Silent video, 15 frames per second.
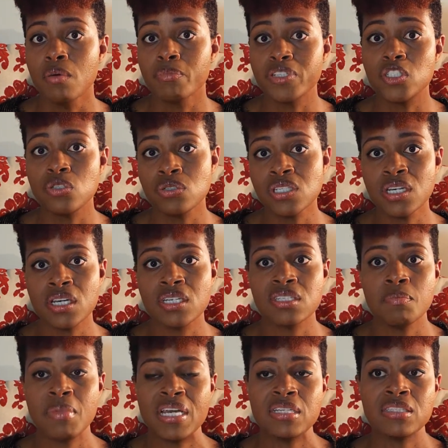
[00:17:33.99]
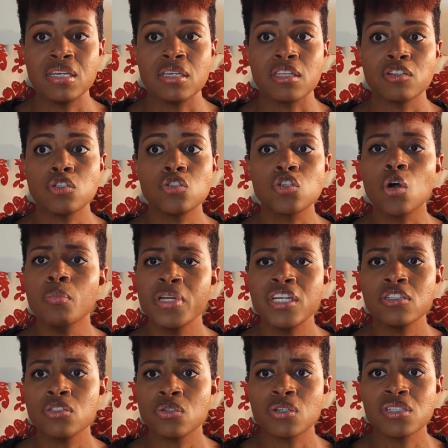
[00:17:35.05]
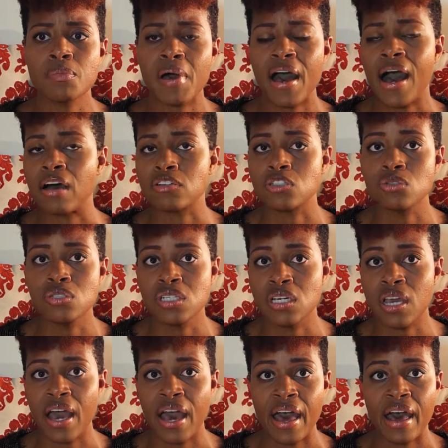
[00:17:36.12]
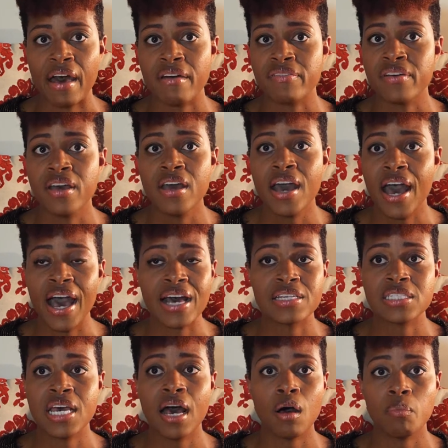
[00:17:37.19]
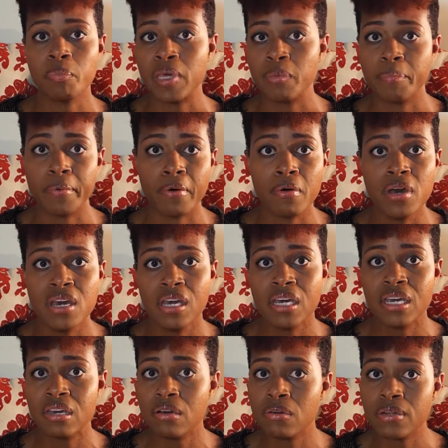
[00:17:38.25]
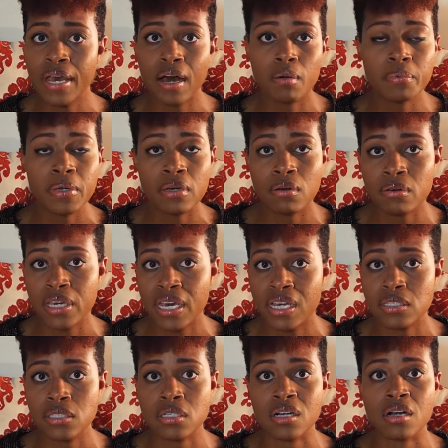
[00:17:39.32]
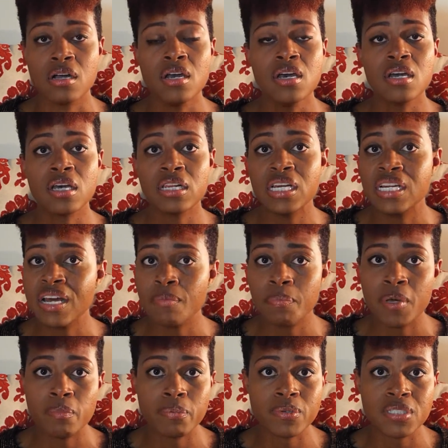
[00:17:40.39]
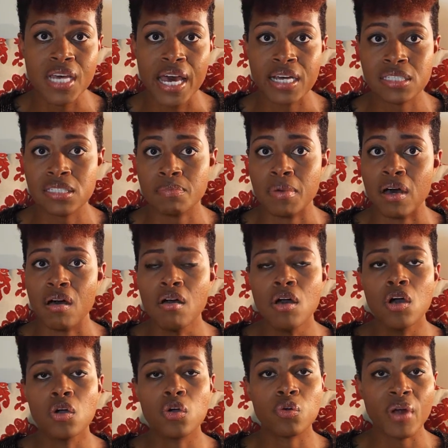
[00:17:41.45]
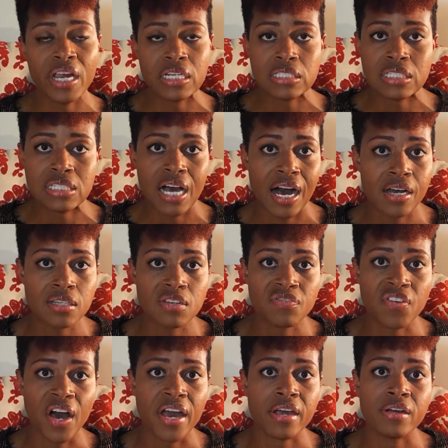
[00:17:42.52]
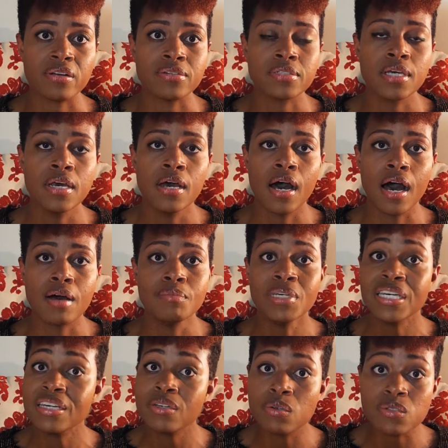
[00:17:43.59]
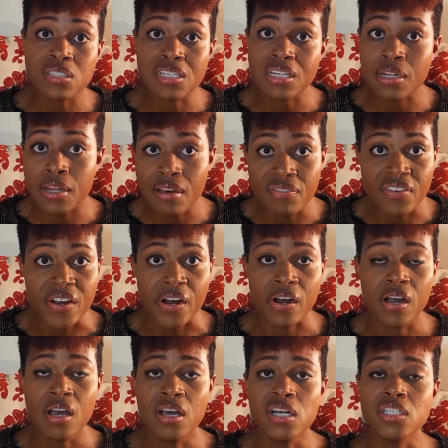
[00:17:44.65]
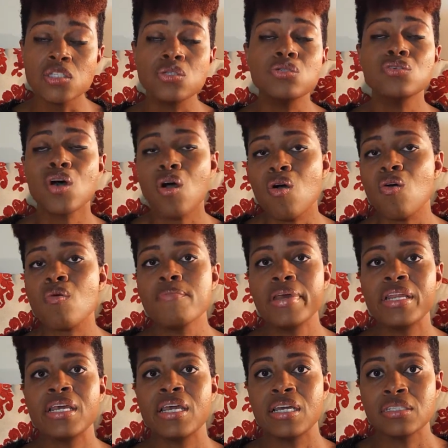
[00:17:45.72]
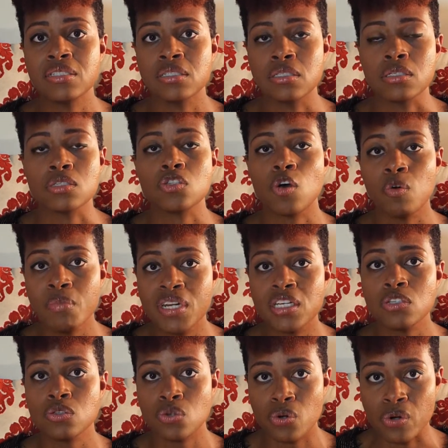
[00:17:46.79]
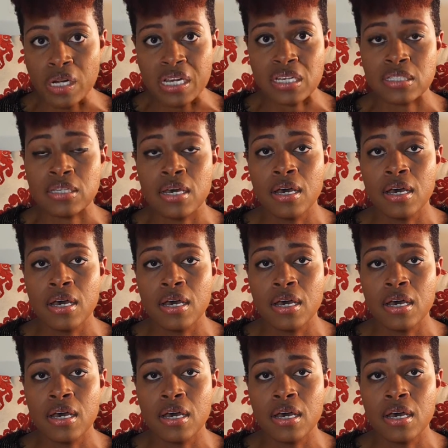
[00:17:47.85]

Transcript: But juicing is amazing. There's so many stories about how juicing has helped people help heal cancer, clean up people's eczema, great detoxifiers, heals the liver. So many instances, so many stories